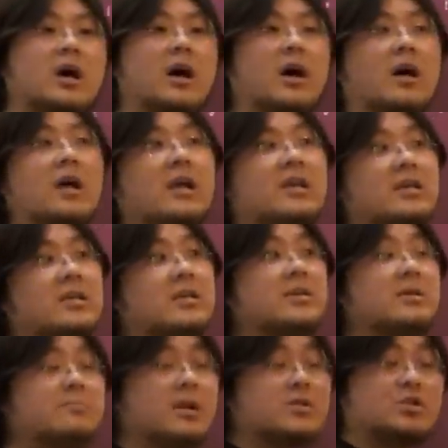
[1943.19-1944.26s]
uh,
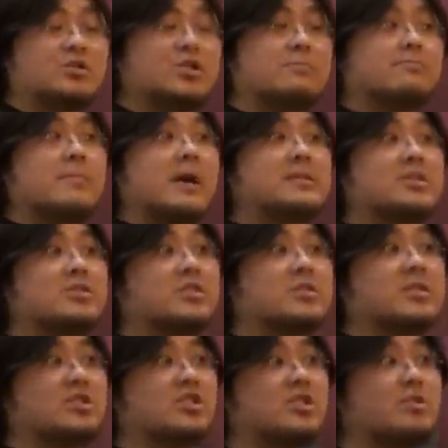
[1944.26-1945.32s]
email, so she
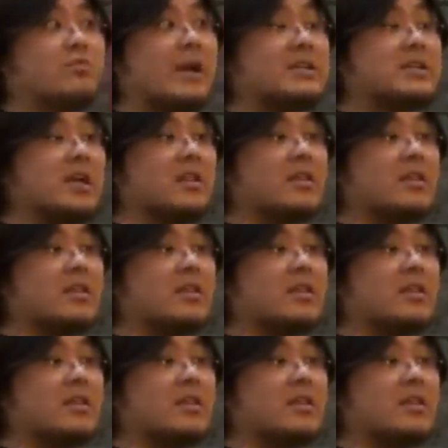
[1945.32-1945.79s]
messages and she writes a